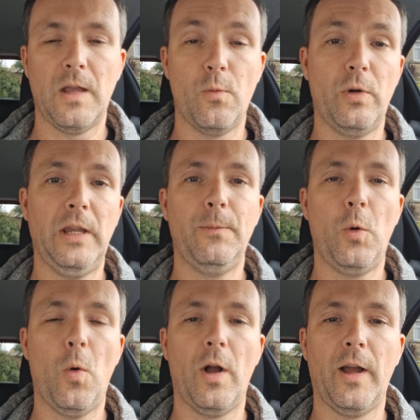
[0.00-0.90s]
They will keep
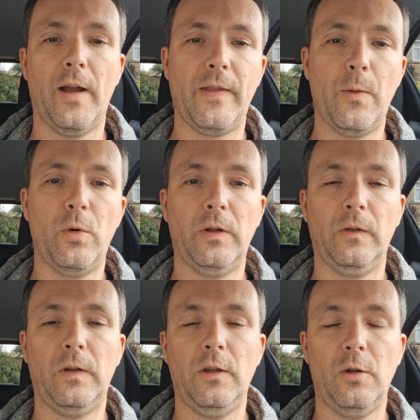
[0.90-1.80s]
quiet and they will
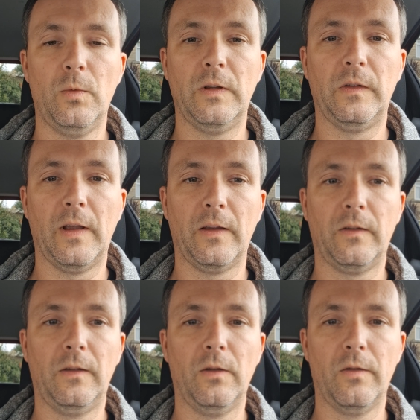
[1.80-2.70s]
continue with the test
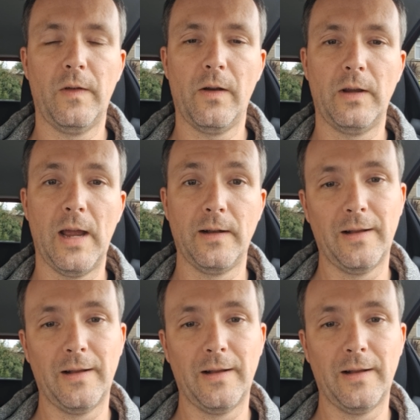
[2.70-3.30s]
until the very end,